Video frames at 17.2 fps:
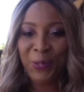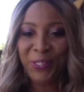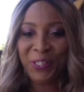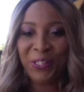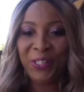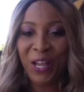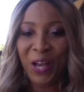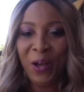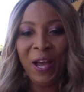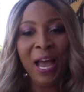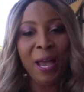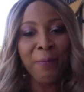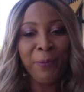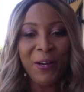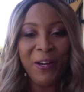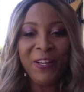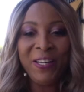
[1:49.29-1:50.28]
So now, hi,
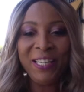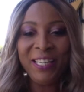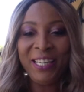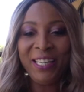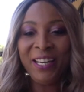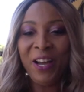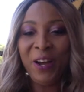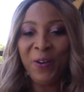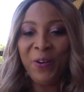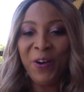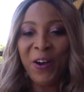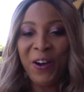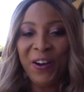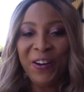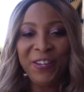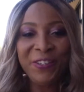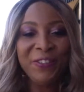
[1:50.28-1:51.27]
Pauline. How
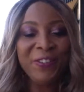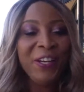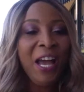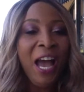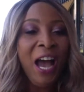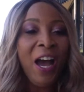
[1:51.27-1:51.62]
are you?